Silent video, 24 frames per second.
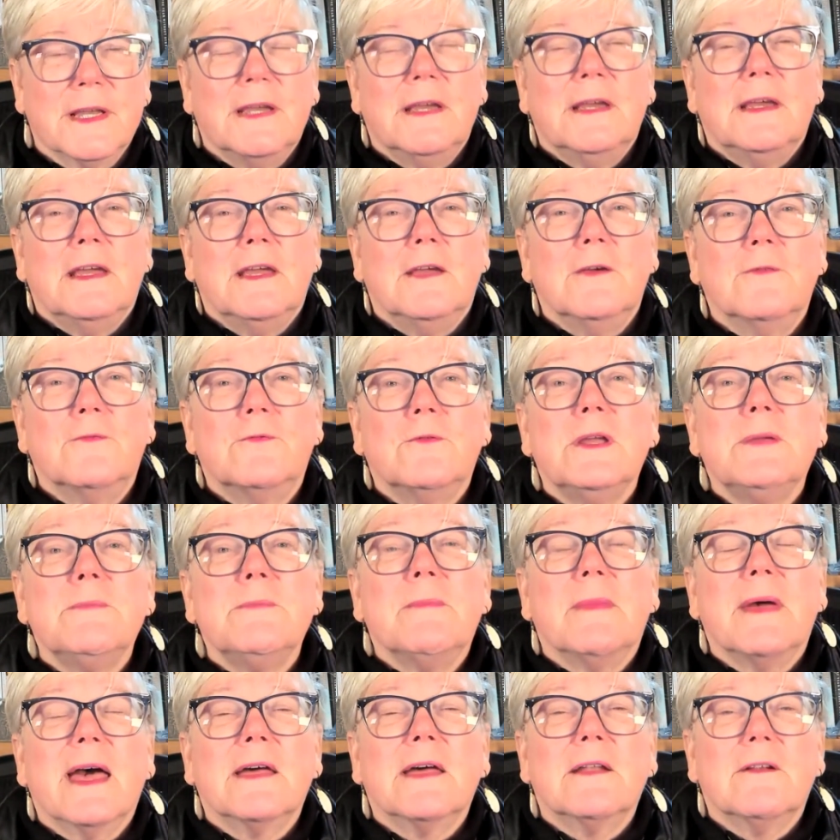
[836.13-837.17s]
If we
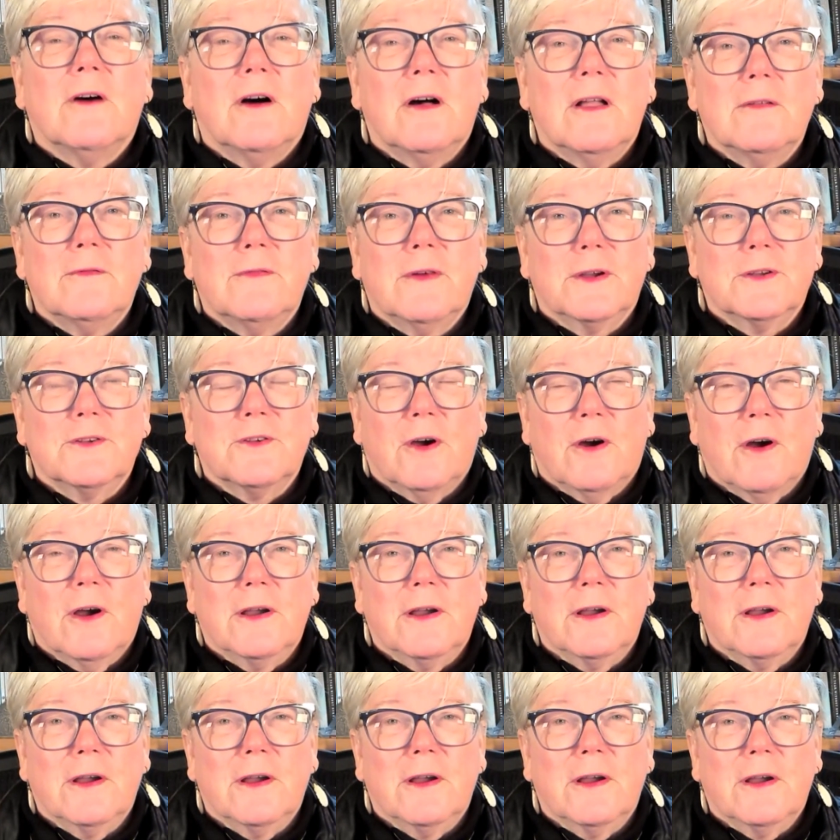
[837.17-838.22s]
met all of our
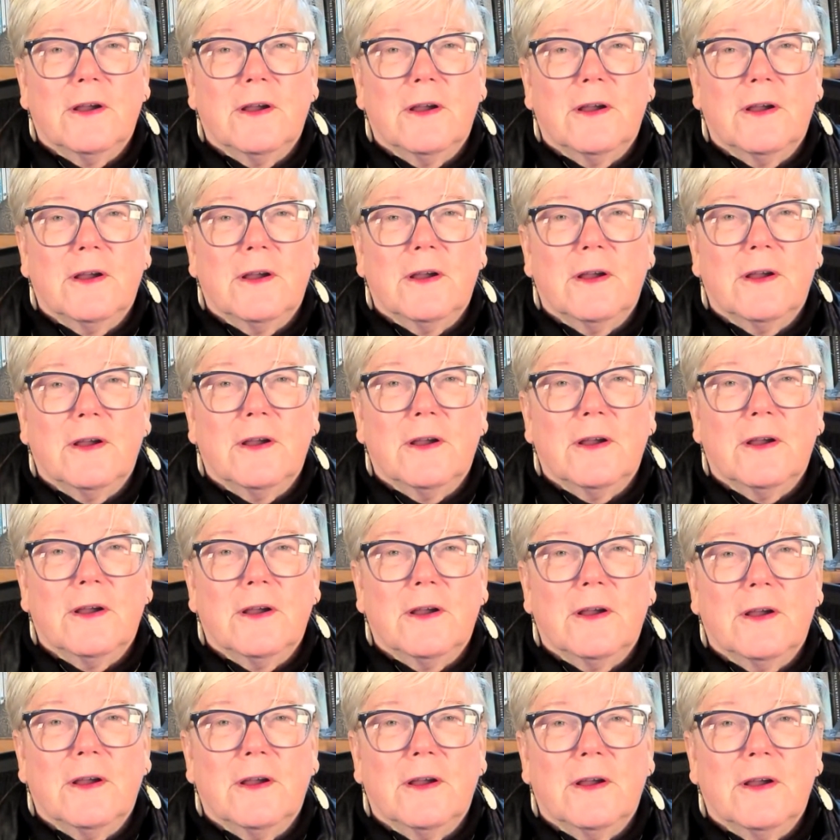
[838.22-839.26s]
targets for that,
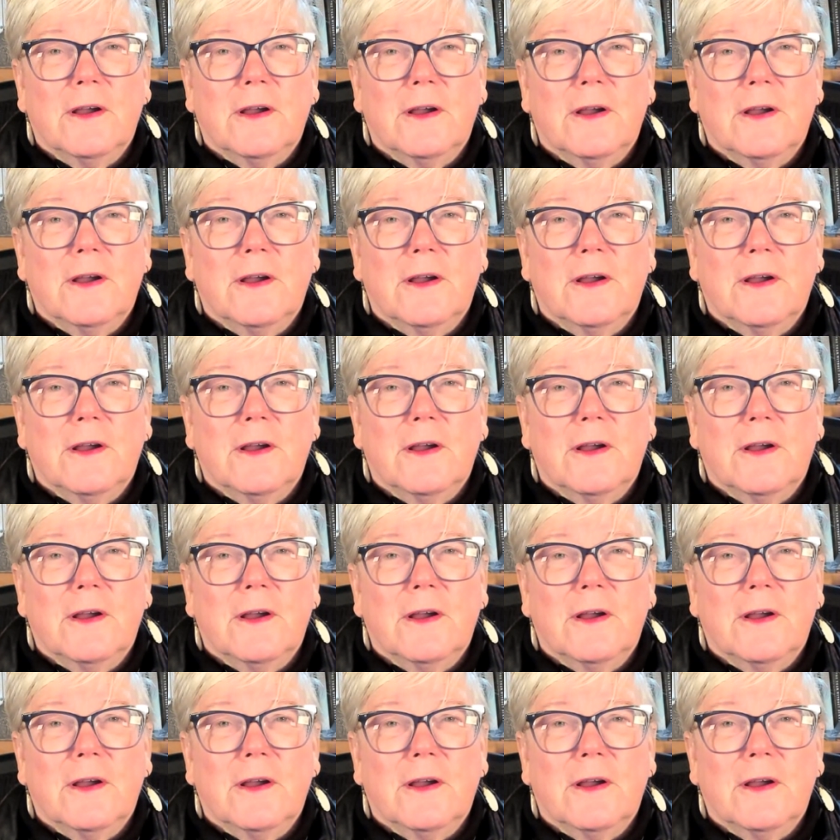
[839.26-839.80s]
we'd reduce